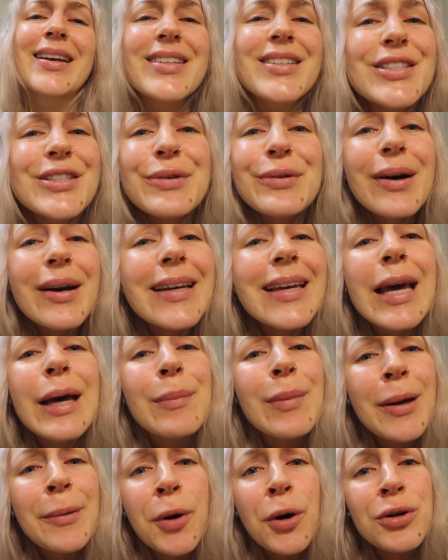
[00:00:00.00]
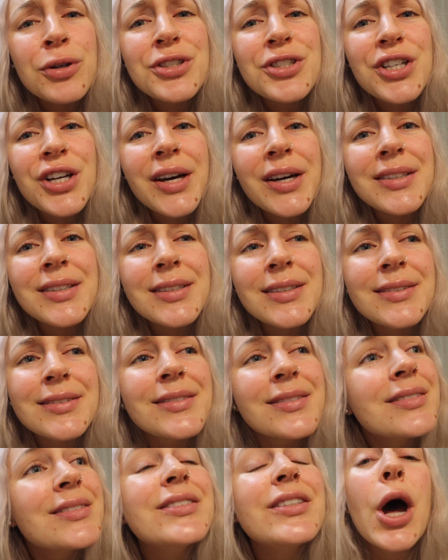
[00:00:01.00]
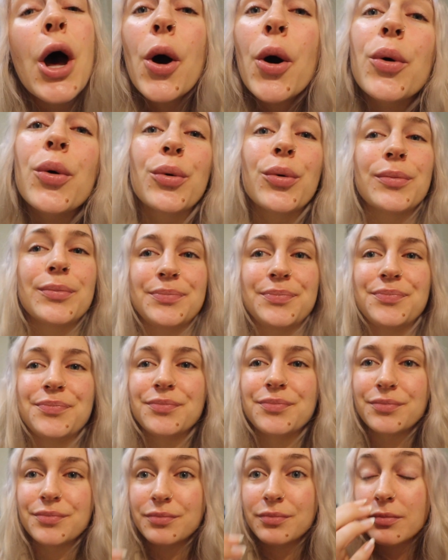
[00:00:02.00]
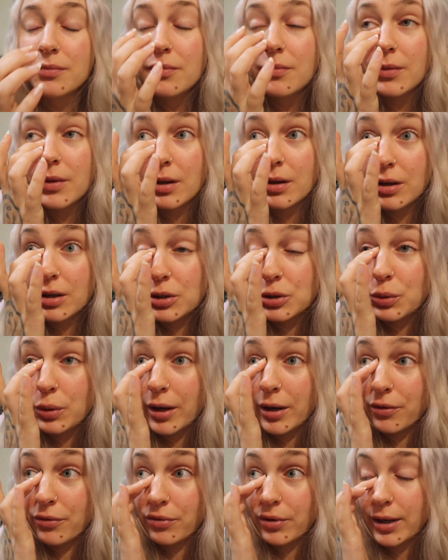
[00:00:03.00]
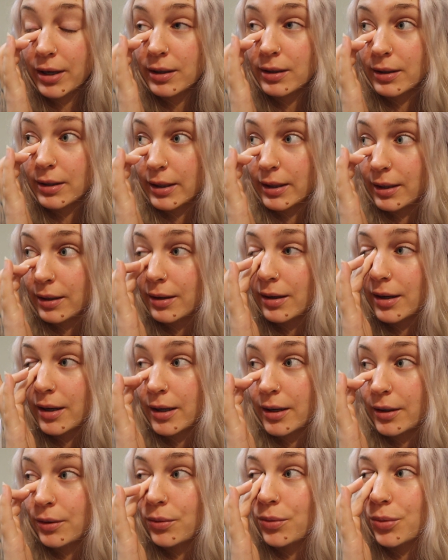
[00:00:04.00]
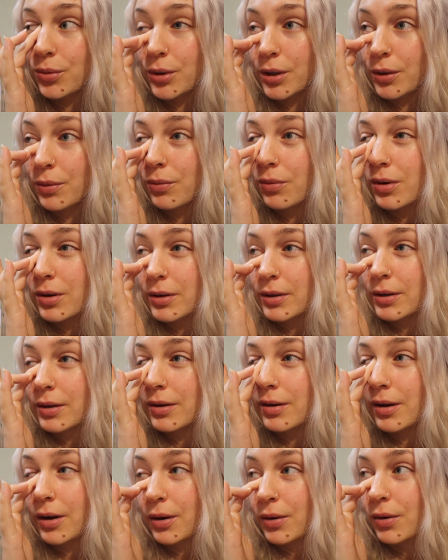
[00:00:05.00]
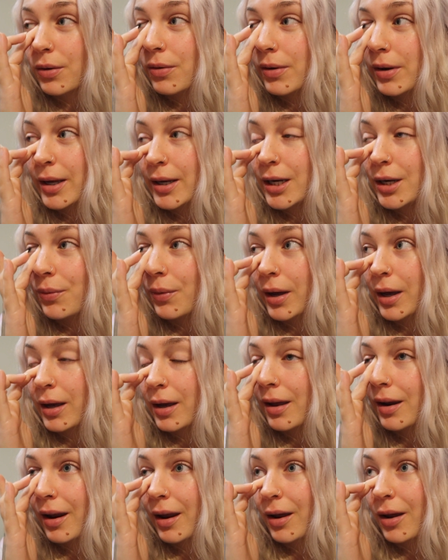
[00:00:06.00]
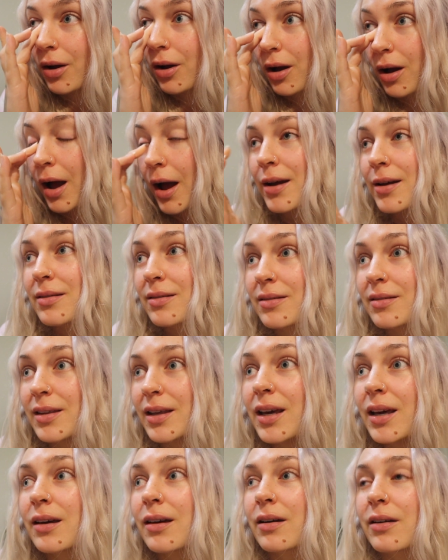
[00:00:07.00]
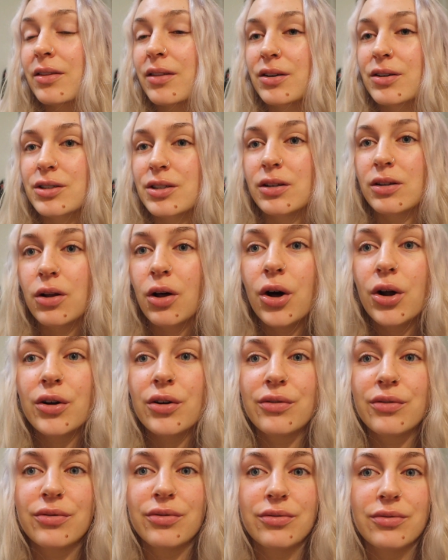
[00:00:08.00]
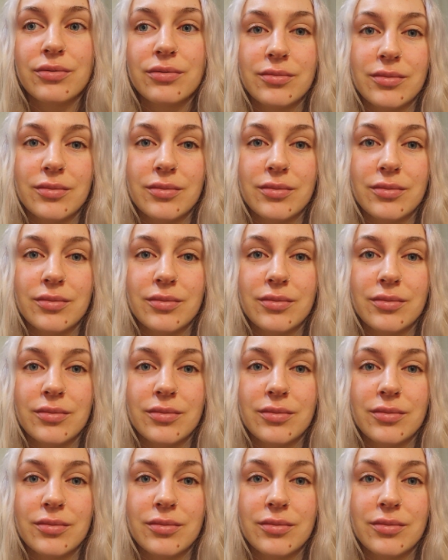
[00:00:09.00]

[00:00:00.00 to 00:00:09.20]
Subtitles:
Do I get my moles checked? No. Because quite frankly, I wouldn't want to know anyway. And I think there's a lot of